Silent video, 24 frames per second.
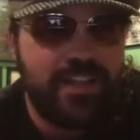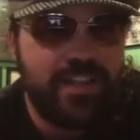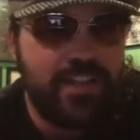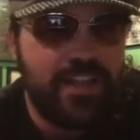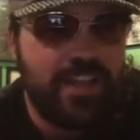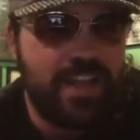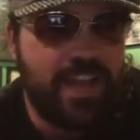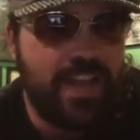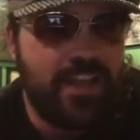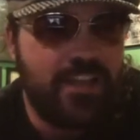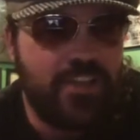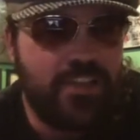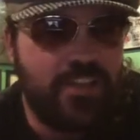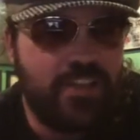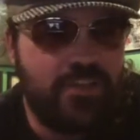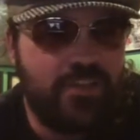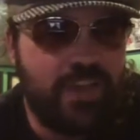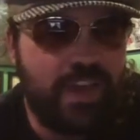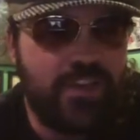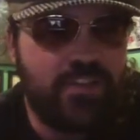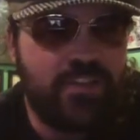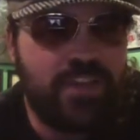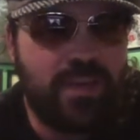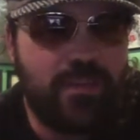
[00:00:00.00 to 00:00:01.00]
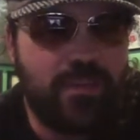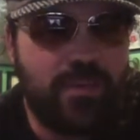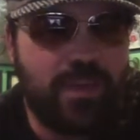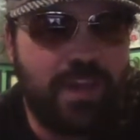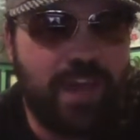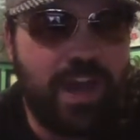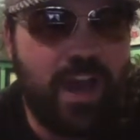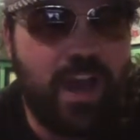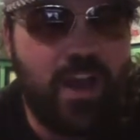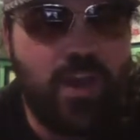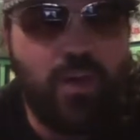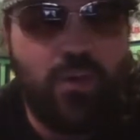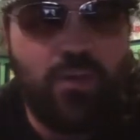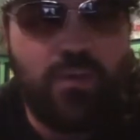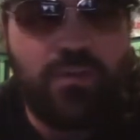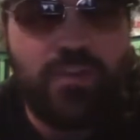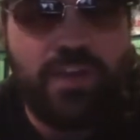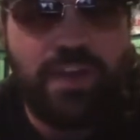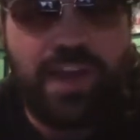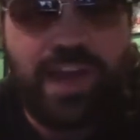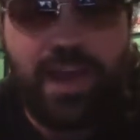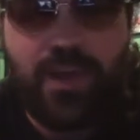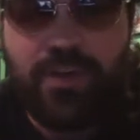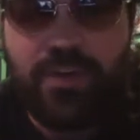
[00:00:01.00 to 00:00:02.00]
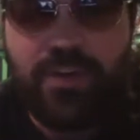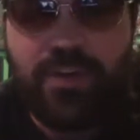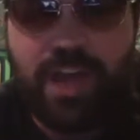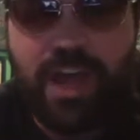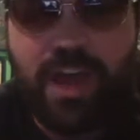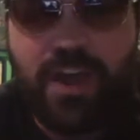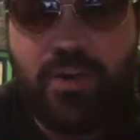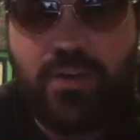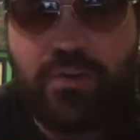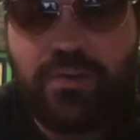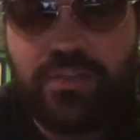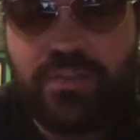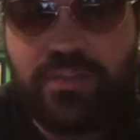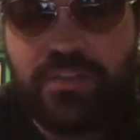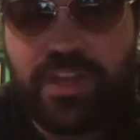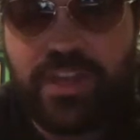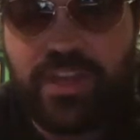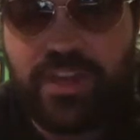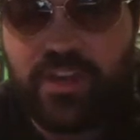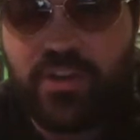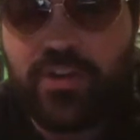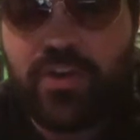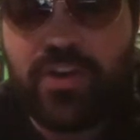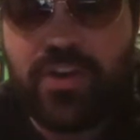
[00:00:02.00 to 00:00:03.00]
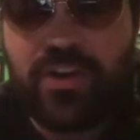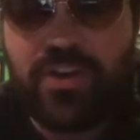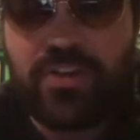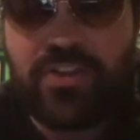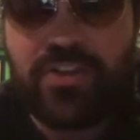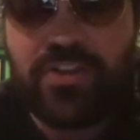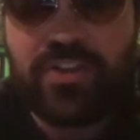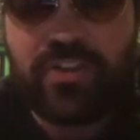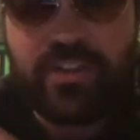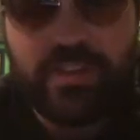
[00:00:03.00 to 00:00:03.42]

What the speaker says: And she's fascinated by how this thing cooks.